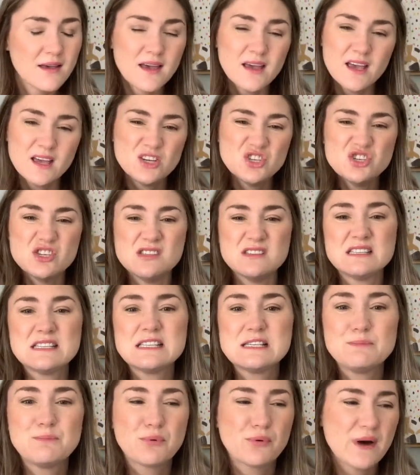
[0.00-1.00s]
And she
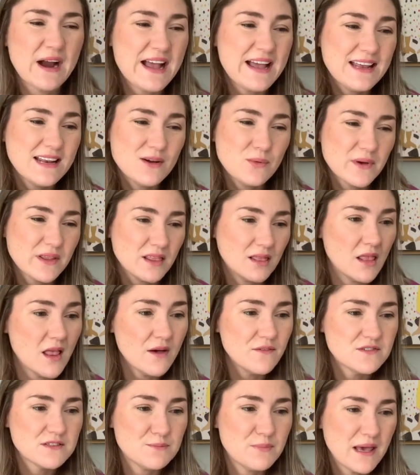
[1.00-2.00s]
sprayed it with
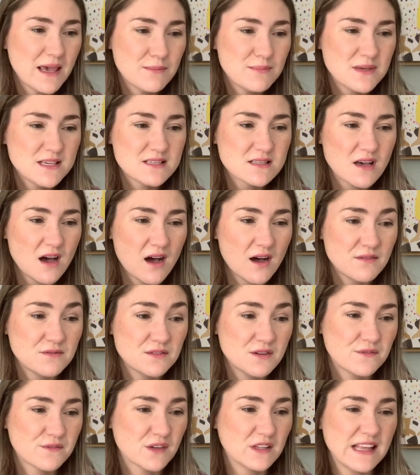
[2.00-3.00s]
Love's Baby Soft
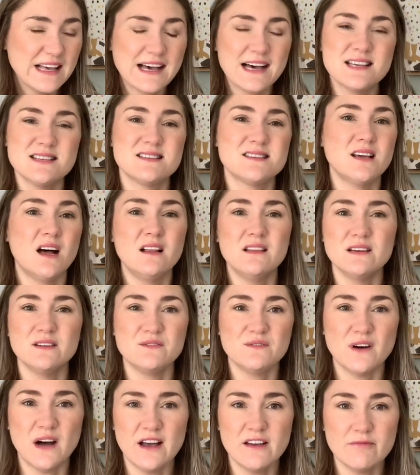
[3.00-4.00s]
for like a solid
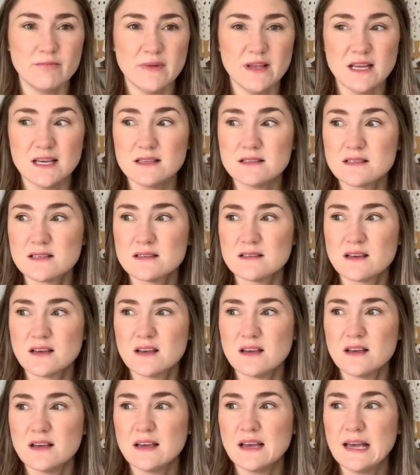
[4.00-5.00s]
five minutes.
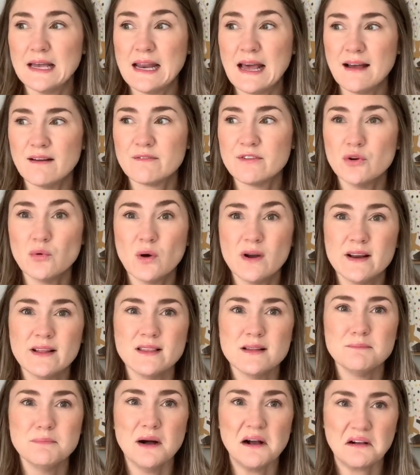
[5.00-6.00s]
And everyone in the
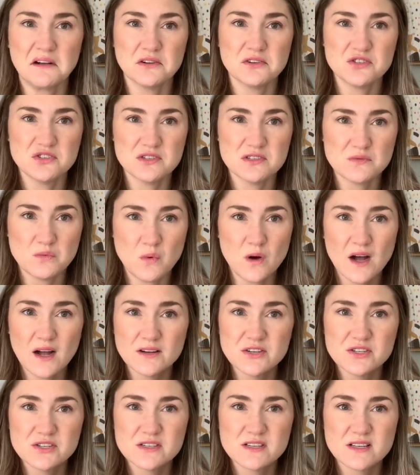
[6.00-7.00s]
bunk just
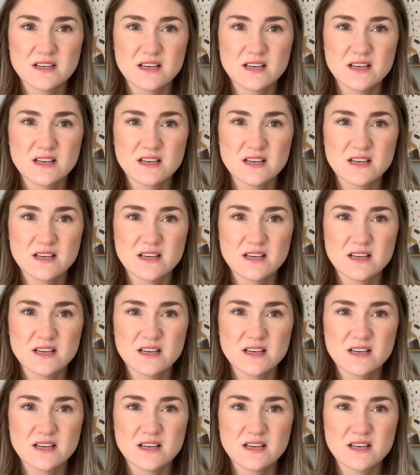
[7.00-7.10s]
watched.